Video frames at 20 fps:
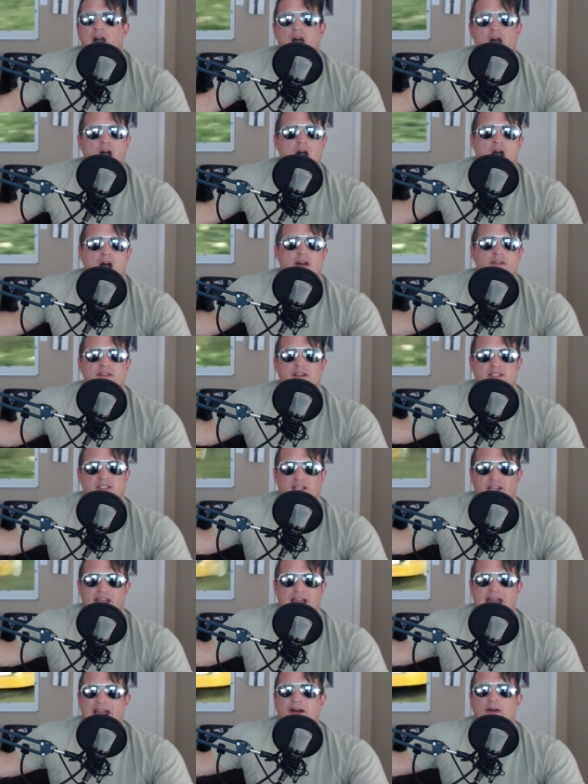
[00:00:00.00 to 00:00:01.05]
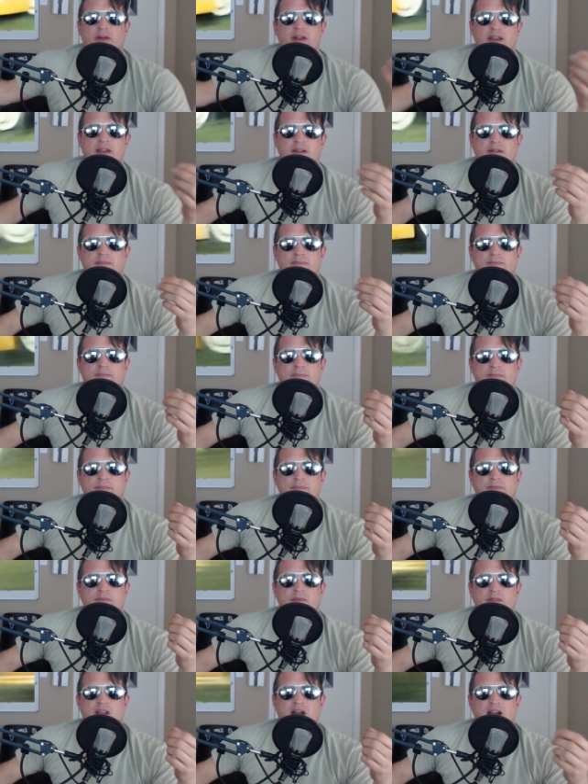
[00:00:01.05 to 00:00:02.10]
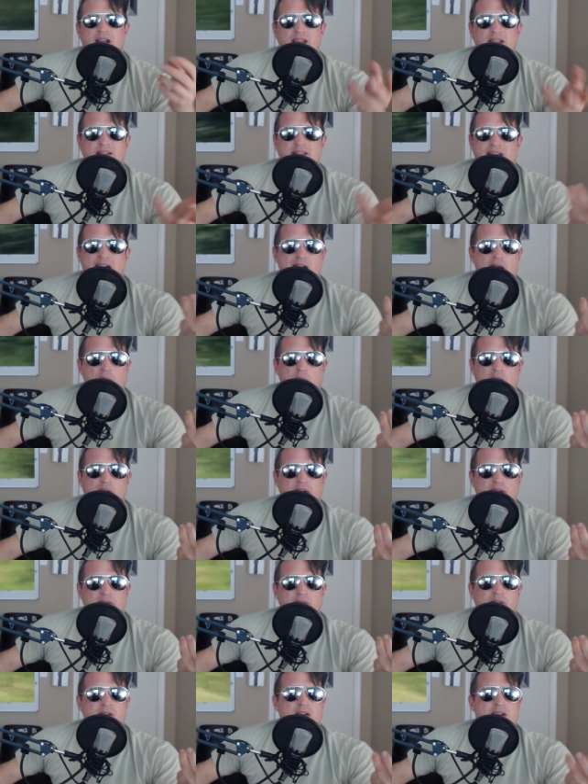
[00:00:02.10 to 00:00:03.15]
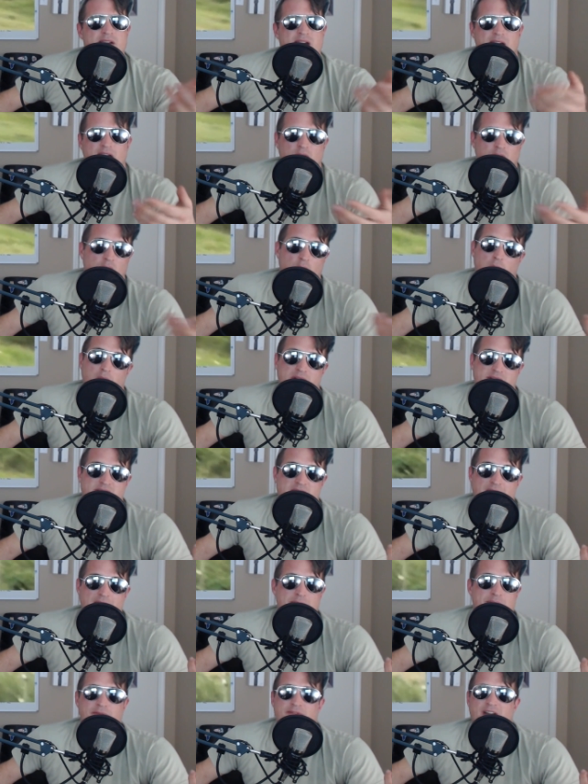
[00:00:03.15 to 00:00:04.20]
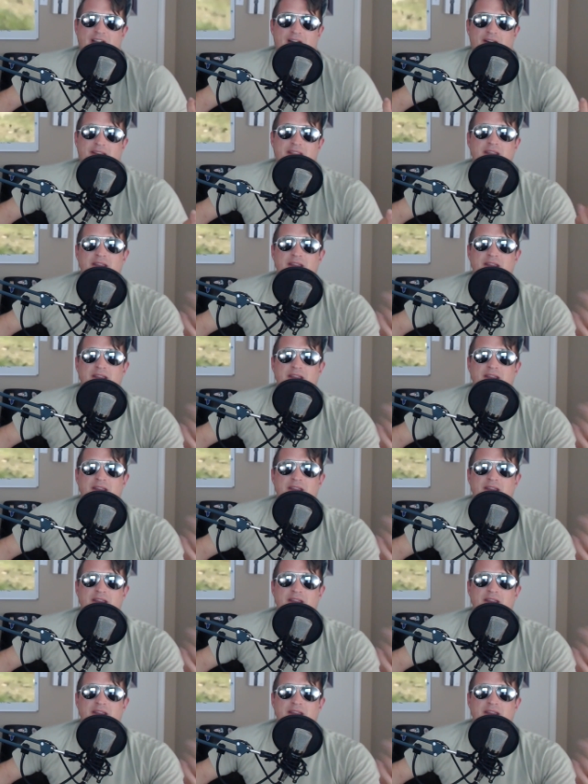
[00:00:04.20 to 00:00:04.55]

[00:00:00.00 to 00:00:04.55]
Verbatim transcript: Obviously Audi. I get that one. I don't know what type of Audi.